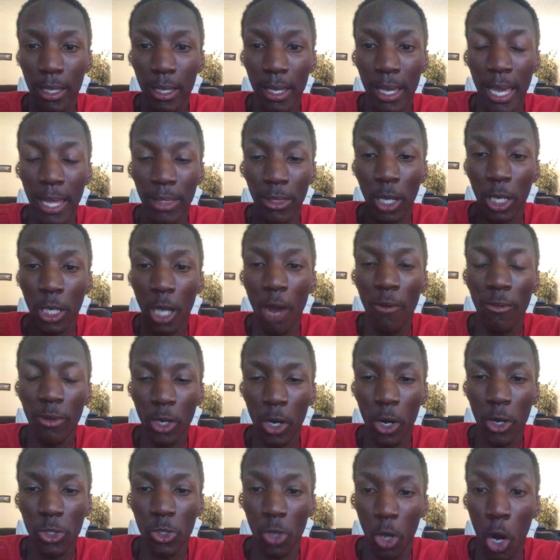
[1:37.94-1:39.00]
and the
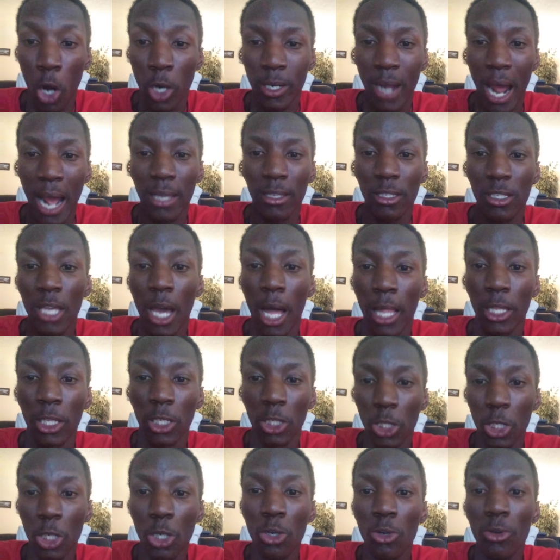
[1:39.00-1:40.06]
governors are not telling
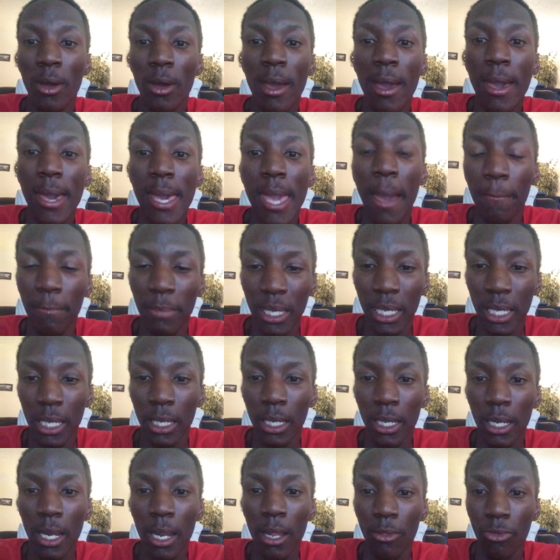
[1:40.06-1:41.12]
you and
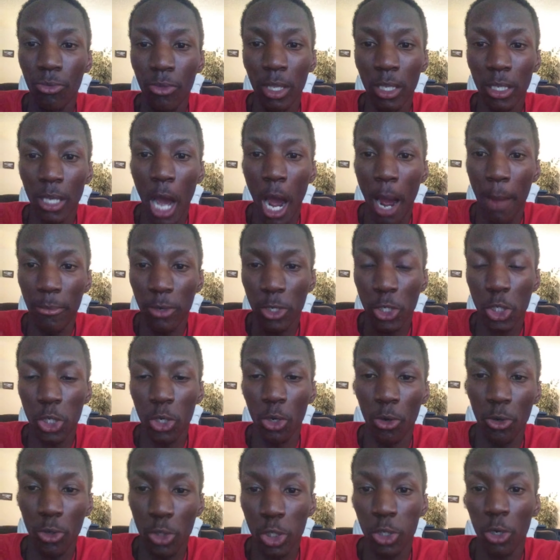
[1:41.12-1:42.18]
me the um
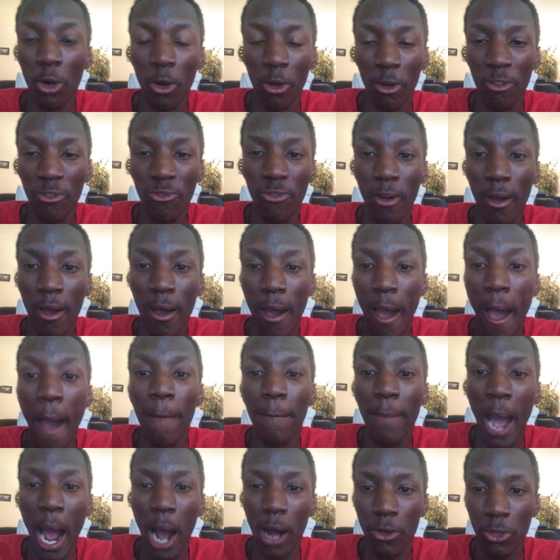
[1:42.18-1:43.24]
tr- truth
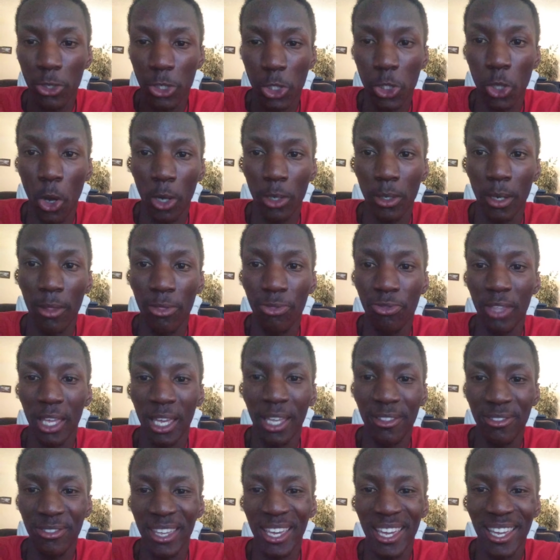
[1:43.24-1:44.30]
about certain
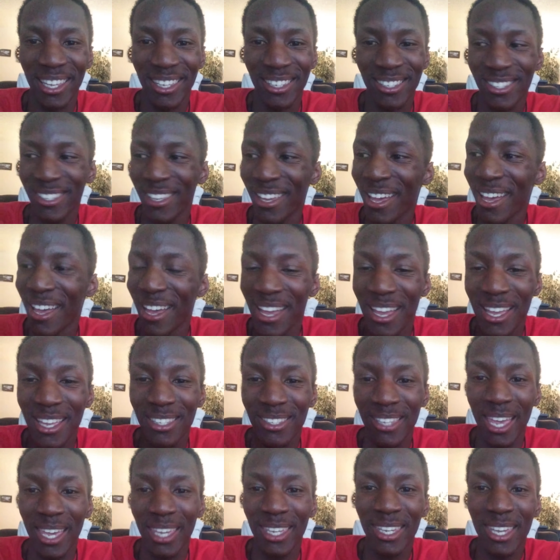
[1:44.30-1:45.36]
thing things.
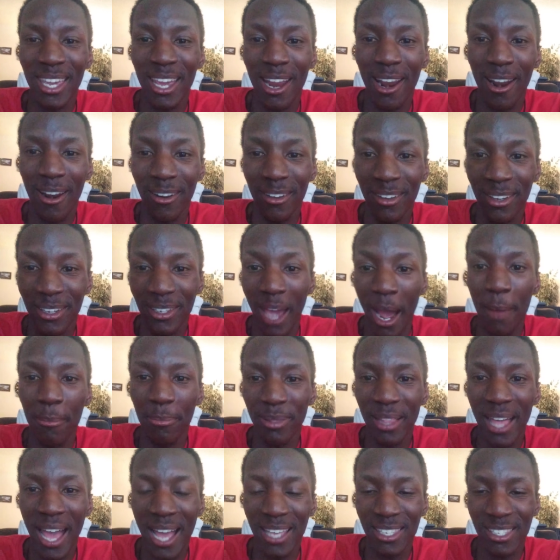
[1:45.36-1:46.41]
Take care. God
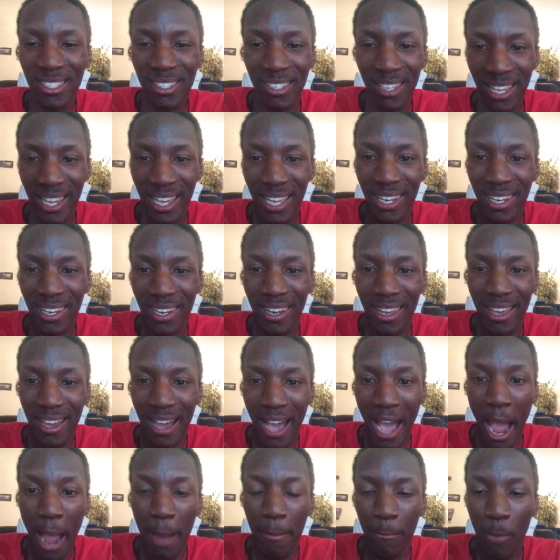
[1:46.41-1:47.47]
bless, and
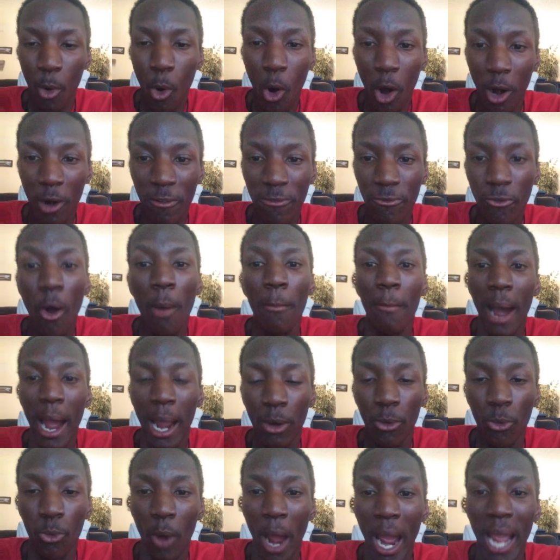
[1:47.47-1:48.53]
I'm more for my
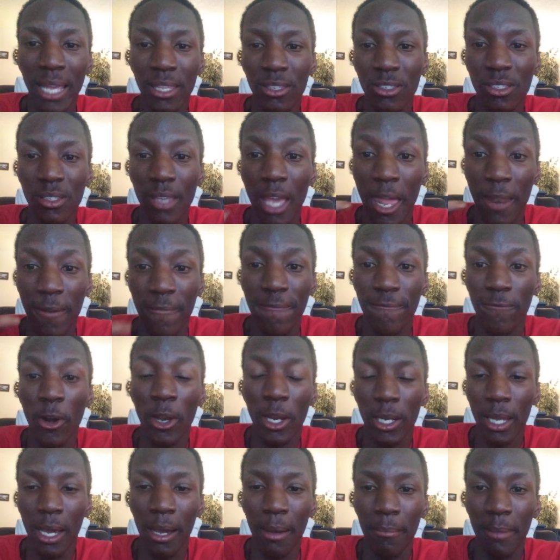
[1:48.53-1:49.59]
rights and
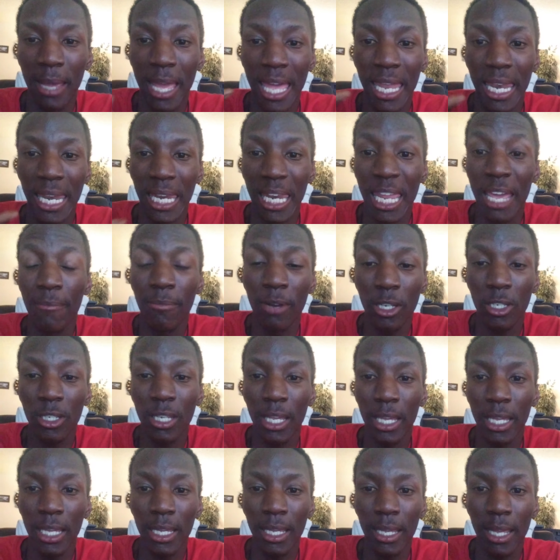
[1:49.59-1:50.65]
freedom and
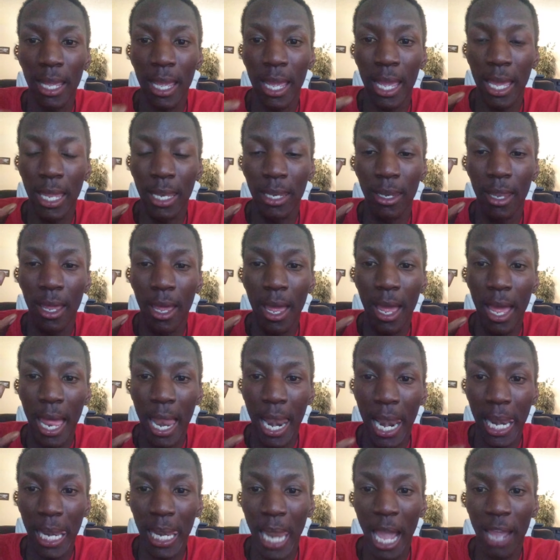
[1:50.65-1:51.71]
liberty and
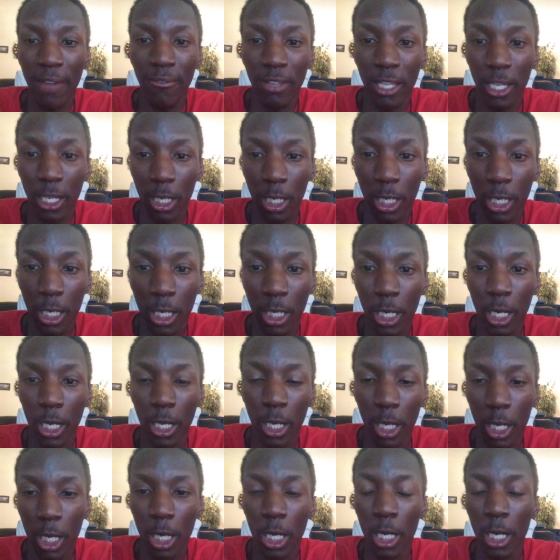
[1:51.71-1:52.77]

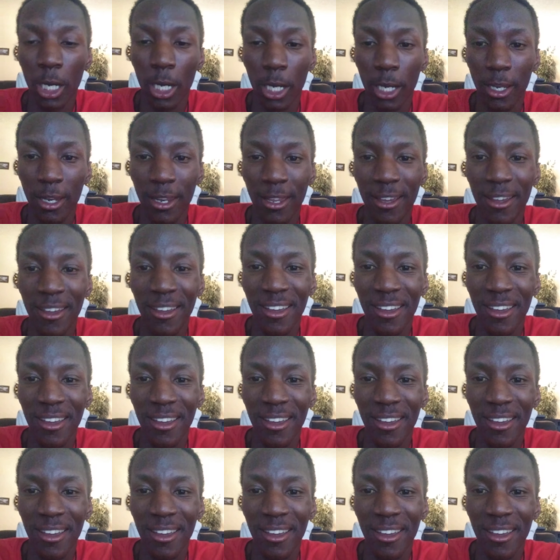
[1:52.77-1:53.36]
livelihood.